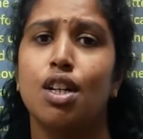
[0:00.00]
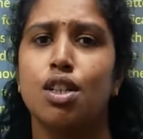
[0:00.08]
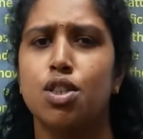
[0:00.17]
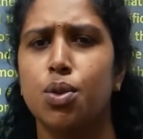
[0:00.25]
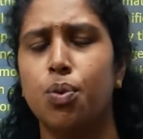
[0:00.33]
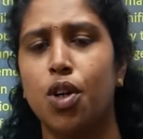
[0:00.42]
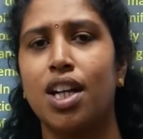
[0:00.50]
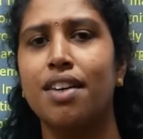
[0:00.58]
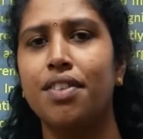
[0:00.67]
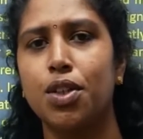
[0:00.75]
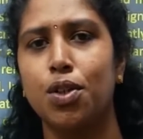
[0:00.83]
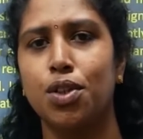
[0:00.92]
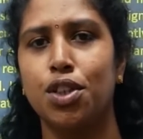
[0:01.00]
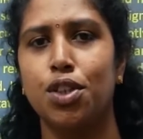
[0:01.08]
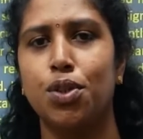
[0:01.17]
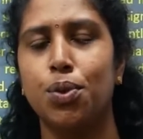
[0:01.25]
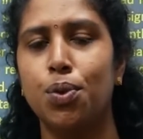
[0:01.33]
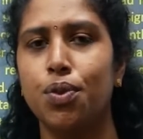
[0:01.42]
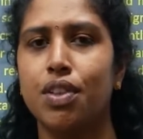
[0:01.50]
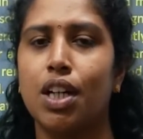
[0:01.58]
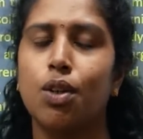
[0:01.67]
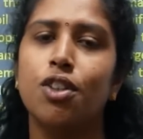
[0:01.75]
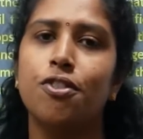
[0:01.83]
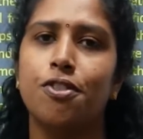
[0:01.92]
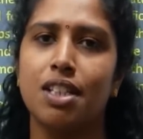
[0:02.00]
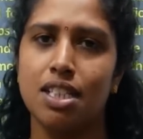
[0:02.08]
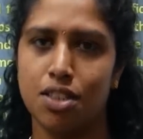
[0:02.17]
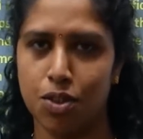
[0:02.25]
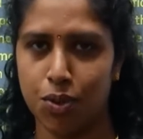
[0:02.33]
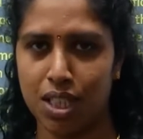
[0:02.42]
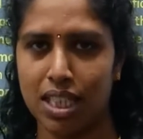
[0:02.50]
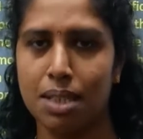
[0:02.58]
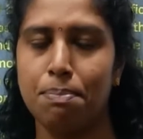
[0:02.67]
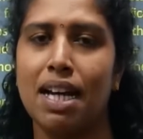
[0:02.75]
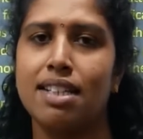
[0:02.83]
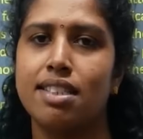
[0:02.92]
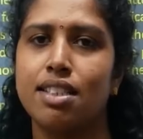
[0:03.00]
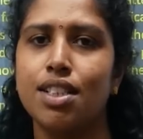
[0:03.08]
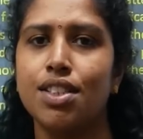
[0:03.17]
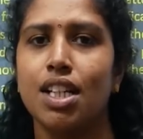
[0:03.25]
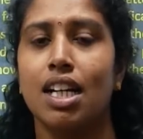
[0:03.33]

So what are we going to do? We are going to first read the passage,